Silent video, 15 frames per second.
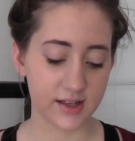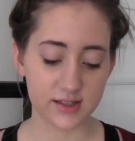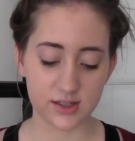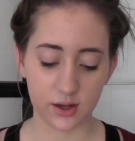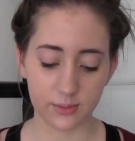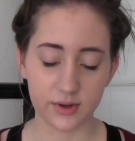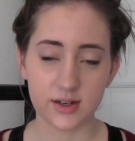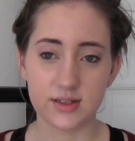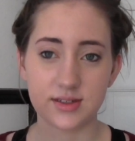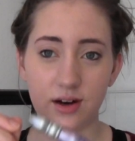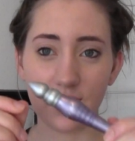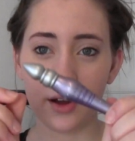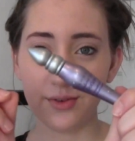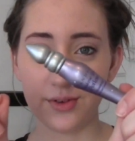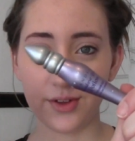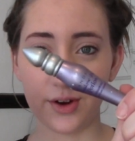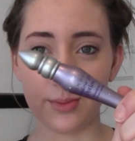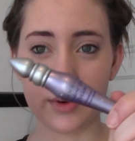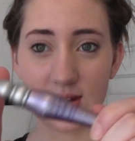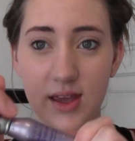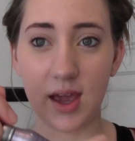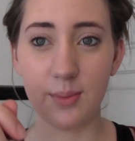So I'm going to start off with
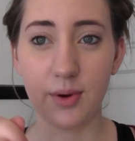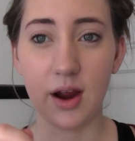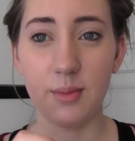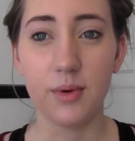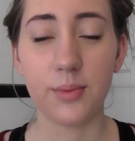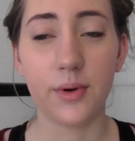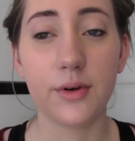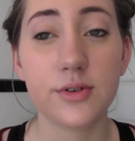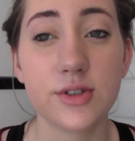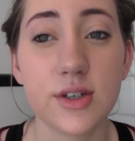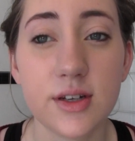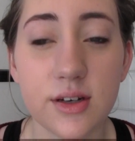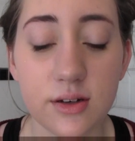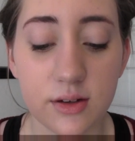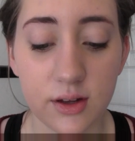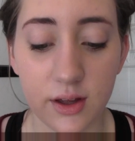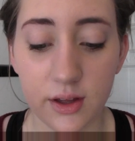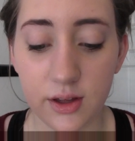Urban Decay Primer Potion,